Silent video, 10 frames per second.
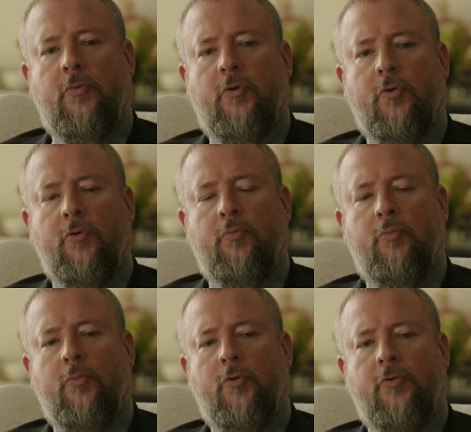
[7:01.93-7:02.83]

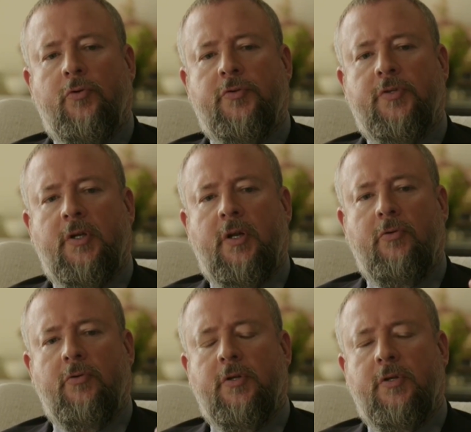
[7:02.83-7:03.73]
You said
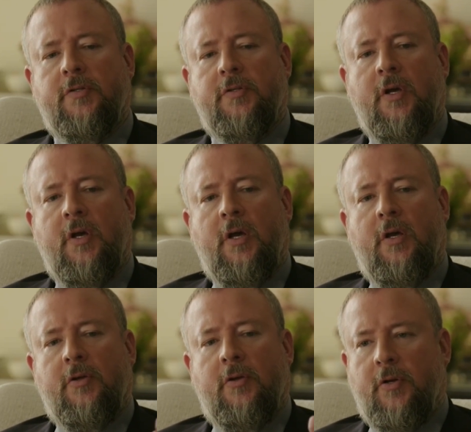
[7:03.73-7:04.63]
Houthis,
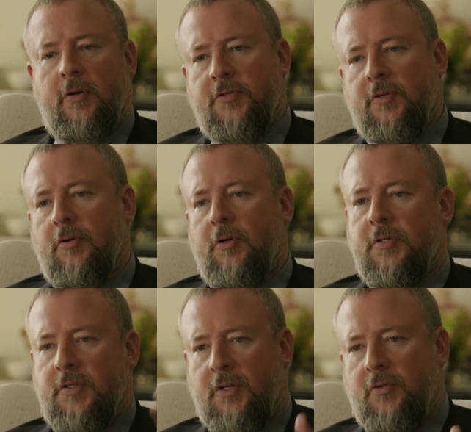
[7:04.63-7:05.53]
their slogan
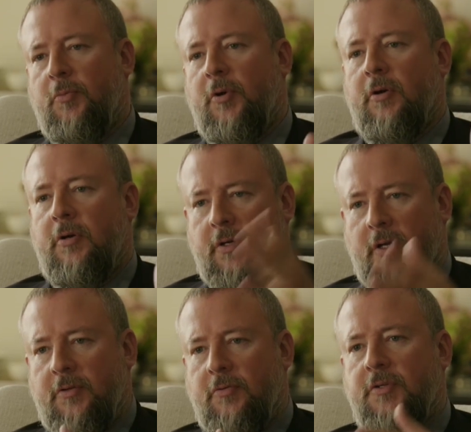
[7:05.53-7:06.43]
is death to America,
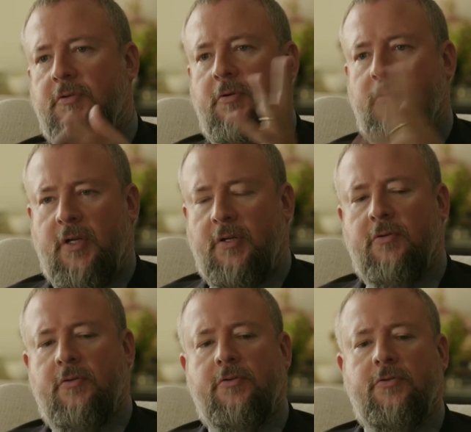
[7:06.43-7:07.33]
death to Israel,
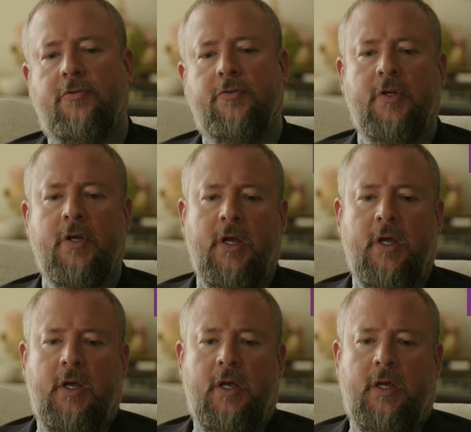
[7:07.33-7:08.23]
death to the Jews.
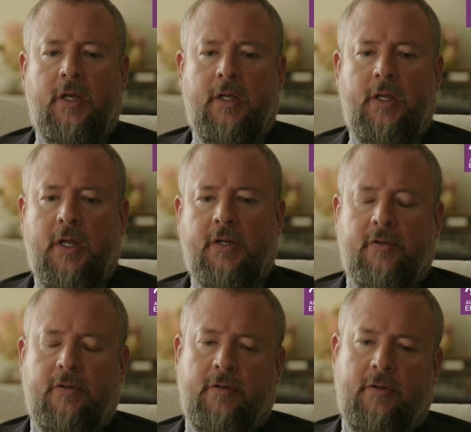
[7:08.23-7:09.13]

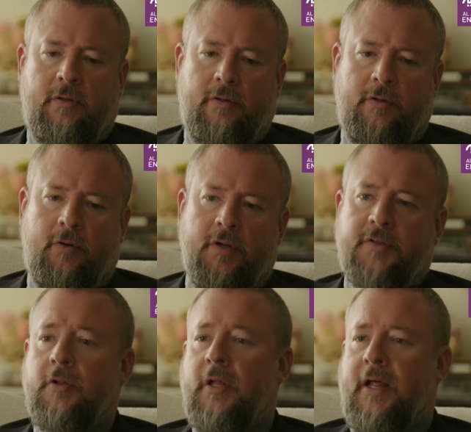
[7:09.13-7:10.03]
Yet there
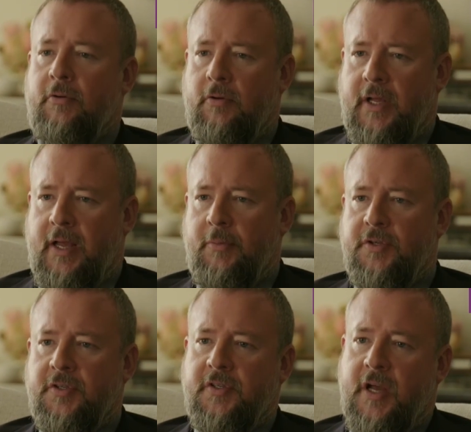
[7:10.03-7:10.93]
is collateral
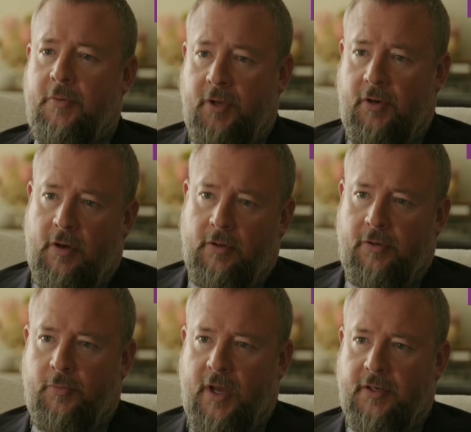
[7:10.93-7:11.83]
damage. It's now being called a
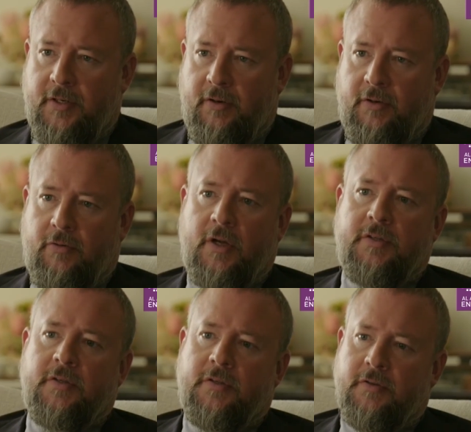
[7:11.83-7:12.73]
humanitarian
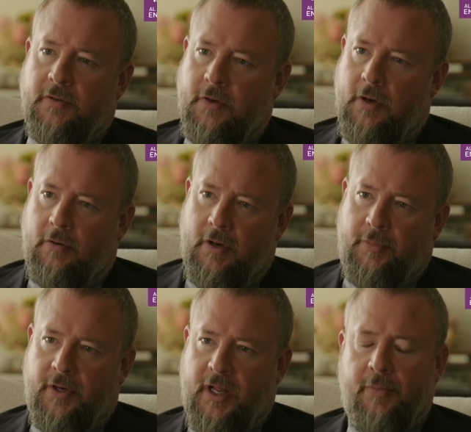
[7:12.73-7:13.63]
crisis. There's a cholera
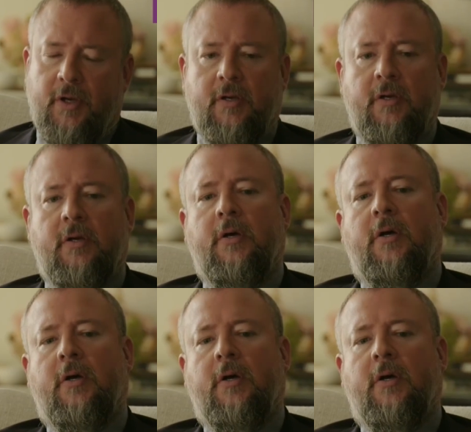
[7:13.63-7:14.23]
epidemic.